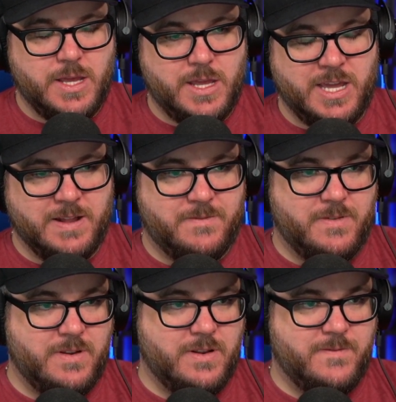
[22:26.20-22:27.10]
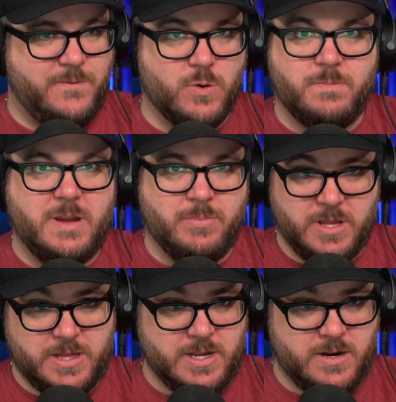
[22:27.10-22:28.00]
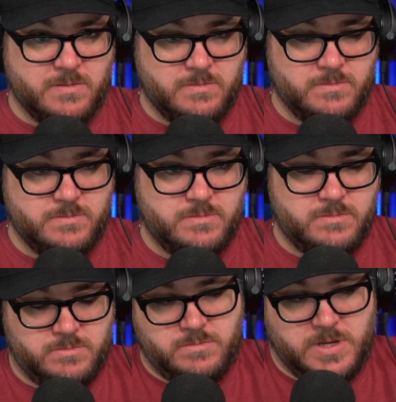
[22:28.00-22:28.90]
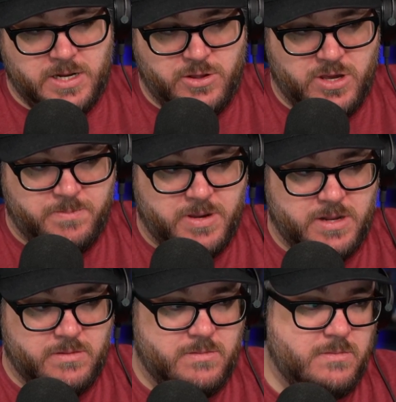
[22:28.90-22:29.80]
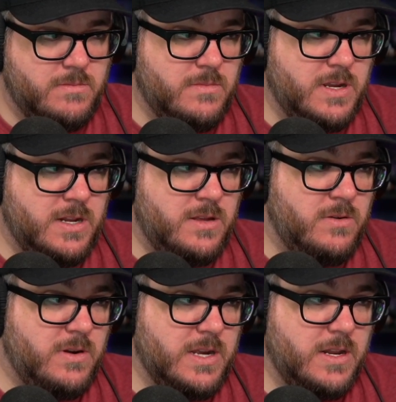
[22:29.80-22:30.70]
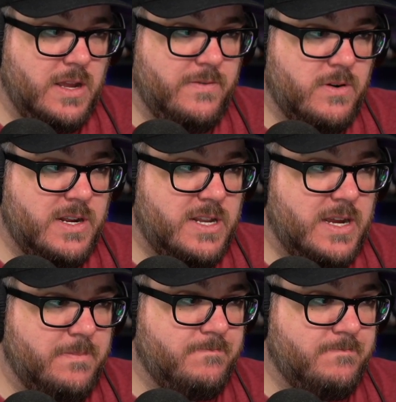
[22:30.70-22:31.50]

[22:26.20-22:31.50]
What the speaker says: You get 4 people in there, and you jump in and enjoy it. You have a great time.